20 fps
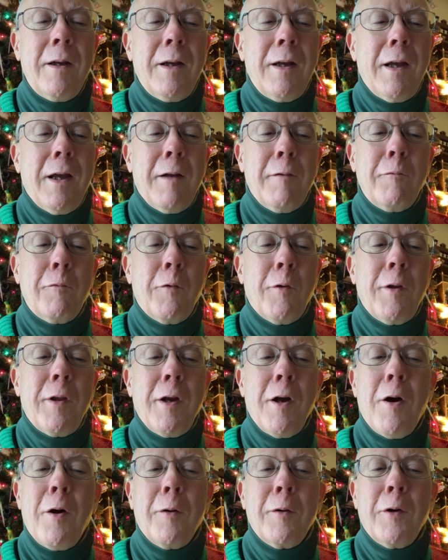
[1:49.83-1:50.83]
and for
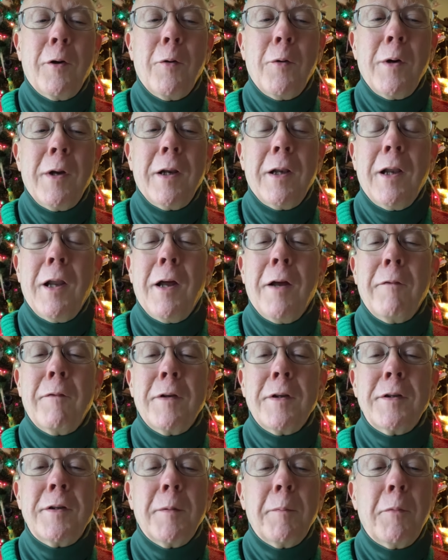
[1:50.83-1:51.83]
the ongoing love
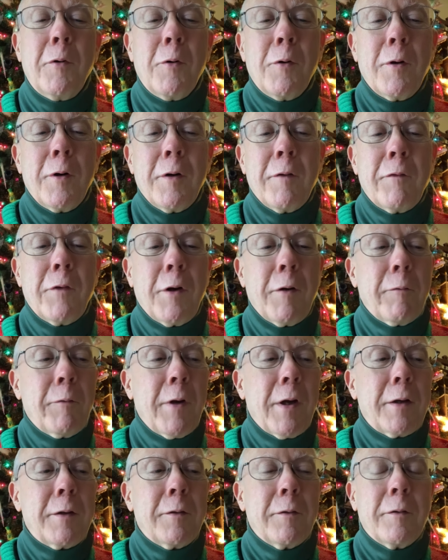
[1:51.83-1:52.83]
and support of our
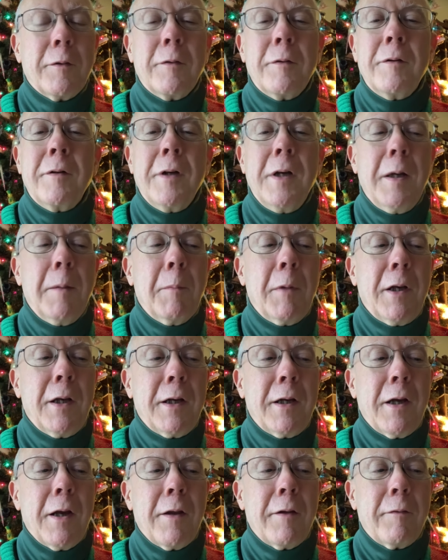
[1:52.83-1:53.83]
rector,
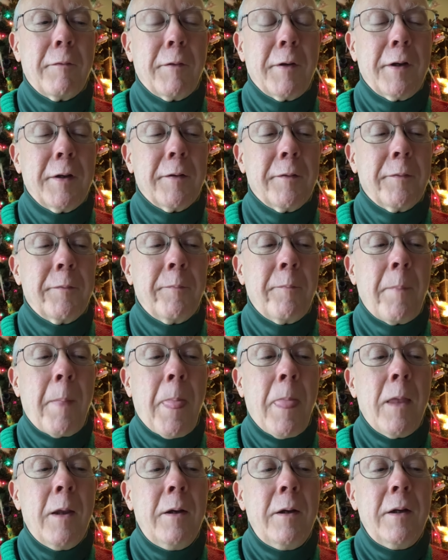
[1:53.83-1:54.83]
Emily Guthrie.
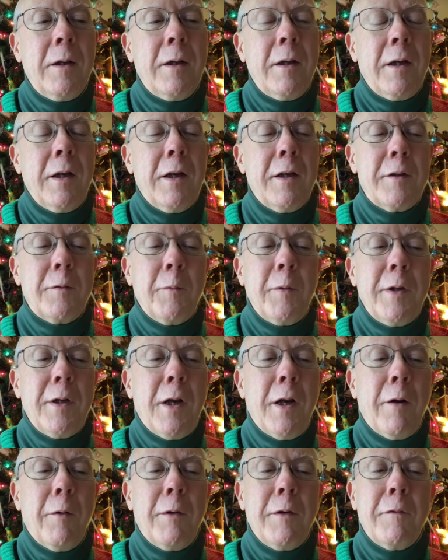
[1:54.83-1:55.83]
As we
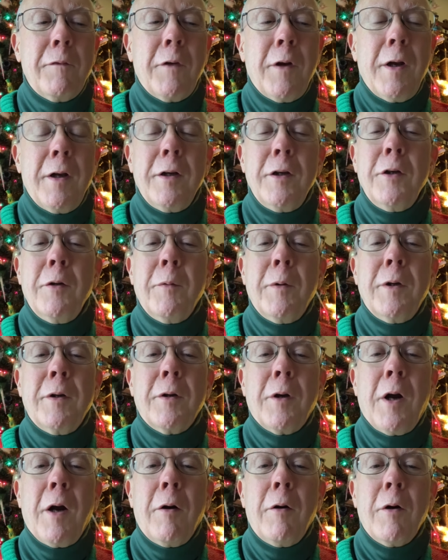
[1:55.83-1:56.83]
now invite you
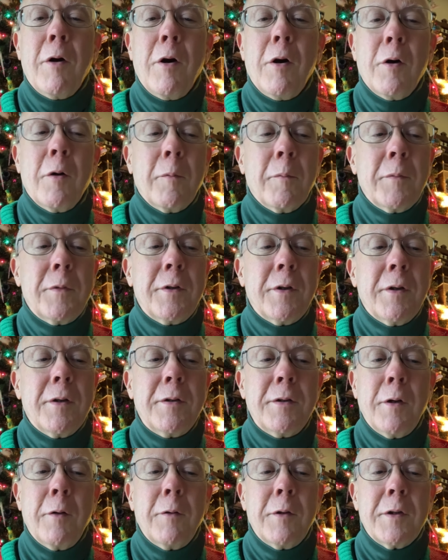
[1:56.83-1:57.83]
into our homes,
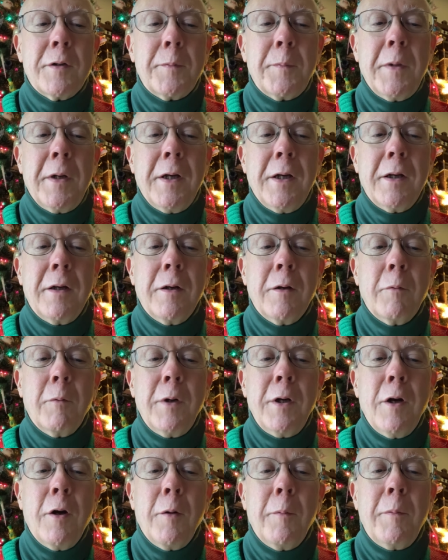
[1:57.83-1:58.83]
so to speak,
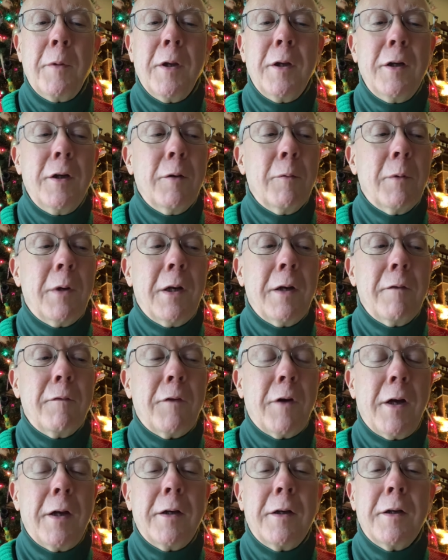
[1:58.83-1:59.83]
we hope that you will
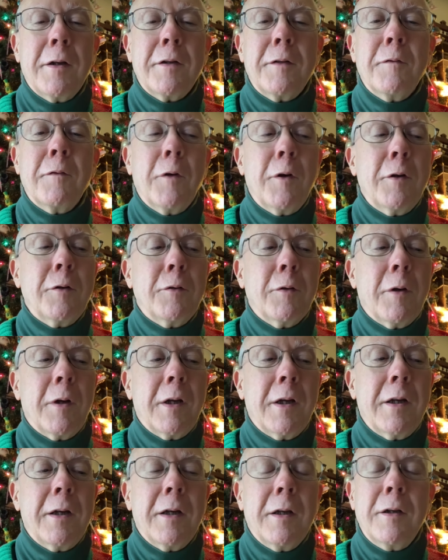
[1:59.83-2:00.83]
invite us
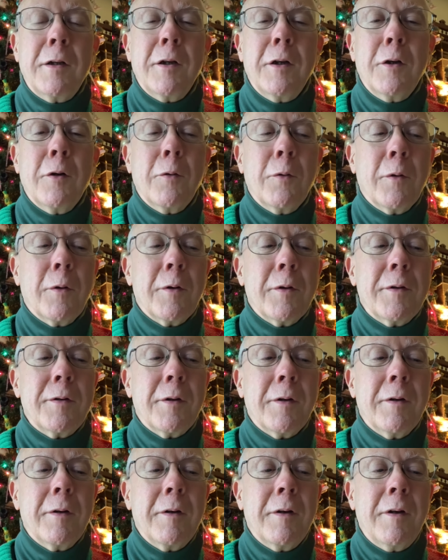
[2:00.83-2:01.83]
virtually into yours.
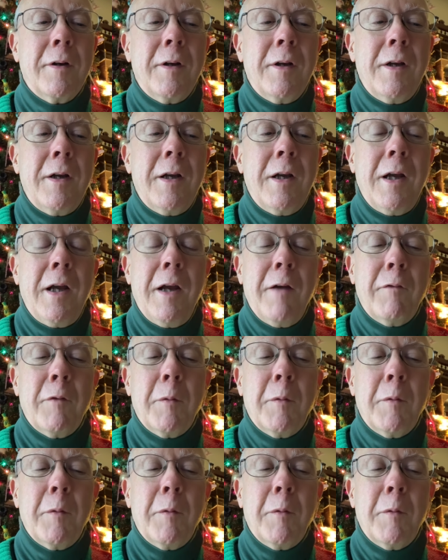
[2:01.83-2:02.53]
Have a